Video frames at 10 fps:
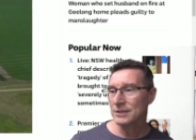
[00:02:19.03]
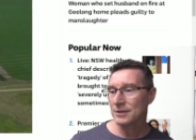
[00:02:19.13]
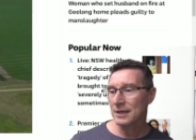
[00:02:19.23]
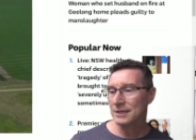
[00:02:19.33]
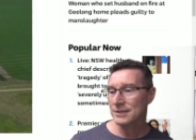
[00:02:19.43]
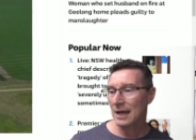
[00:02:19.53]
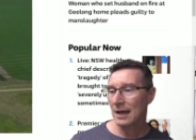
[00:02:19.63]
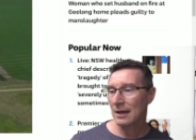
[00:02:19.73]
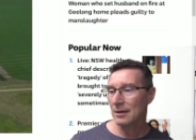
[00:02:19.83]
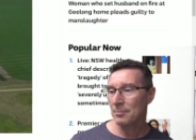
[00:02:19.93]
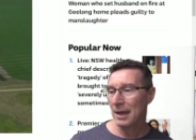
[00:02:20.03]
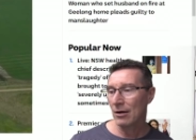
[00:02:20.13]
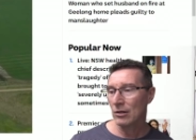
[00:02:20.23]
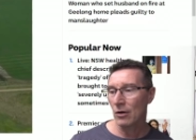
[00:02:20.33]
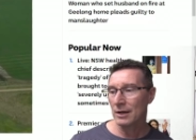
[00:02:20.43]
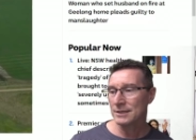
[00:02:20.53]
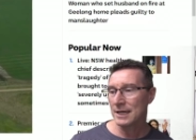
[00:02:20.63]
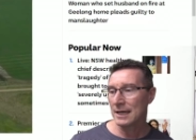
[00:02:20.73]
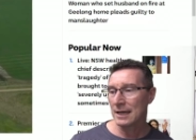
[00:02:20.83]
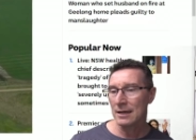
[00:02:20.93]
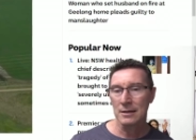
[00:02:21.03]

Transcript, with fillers: to these uh, power lines here.